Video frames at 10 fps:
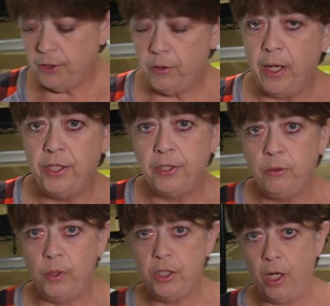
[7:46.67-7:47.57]
So I
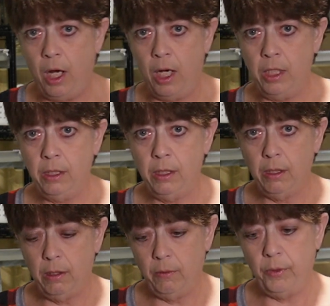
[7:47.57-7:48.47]
just switch on
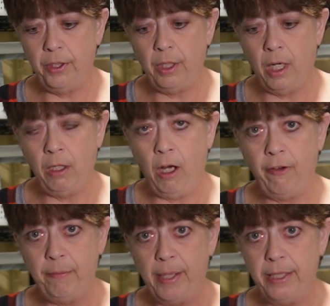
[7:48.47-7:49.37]
with the on
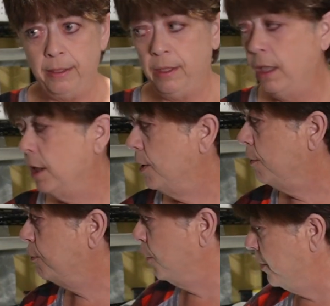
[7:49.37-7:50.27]
off button
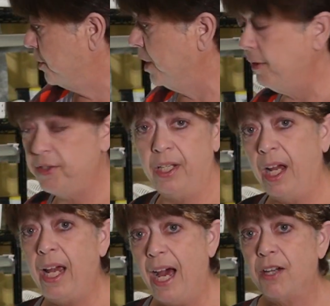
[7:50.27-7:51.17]
for the shelves that
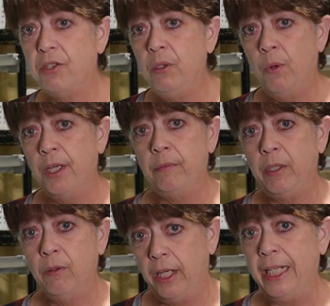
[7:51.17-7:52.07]
I actually want to
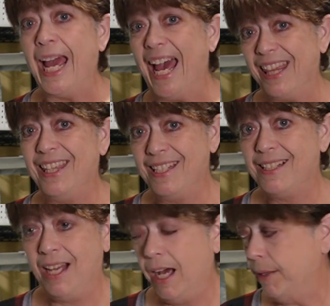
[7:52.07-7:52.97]
be running at
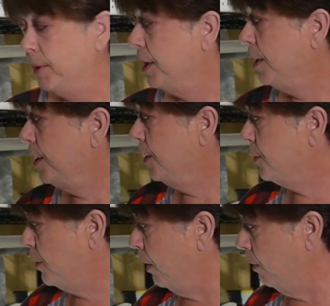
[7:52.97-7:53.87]
this time.
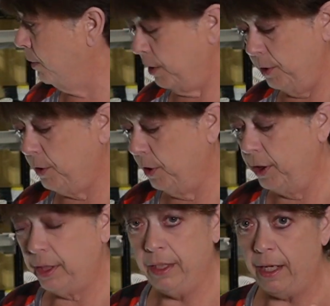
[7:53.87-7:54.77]
So you
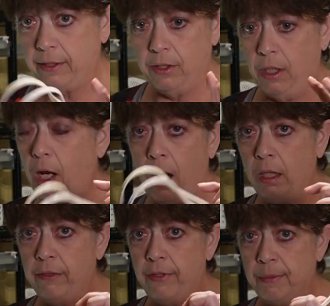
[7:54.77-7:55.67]
could connect
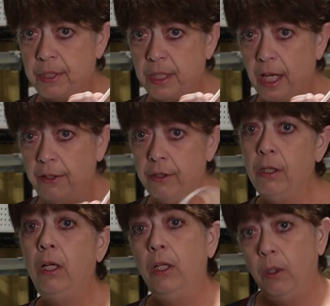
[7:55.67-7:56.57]
all of them
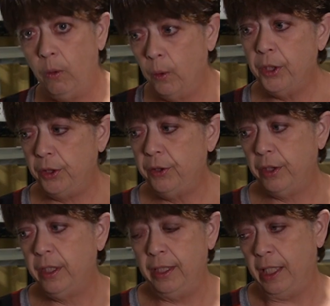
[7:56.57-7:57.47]
together, or you
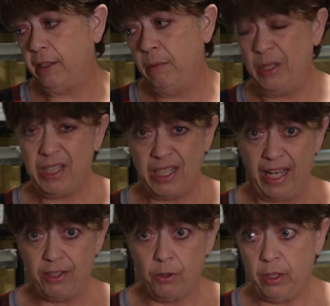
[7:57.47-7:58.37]
could connect them in
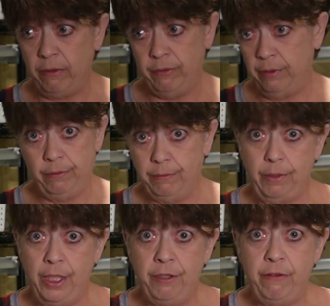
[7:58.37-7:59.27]
sets or even
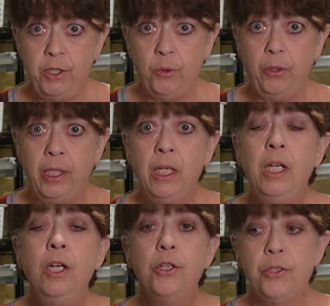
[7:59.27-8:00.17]
individually
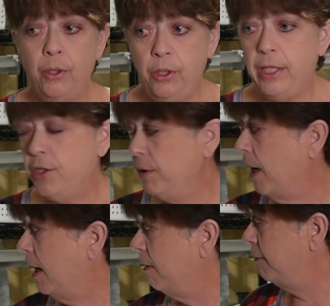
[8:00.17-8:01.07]
so that you
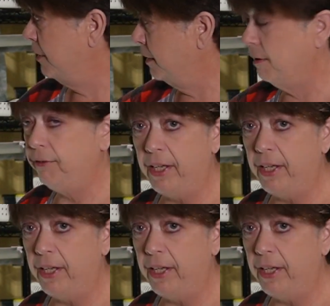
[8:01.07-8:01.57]
have the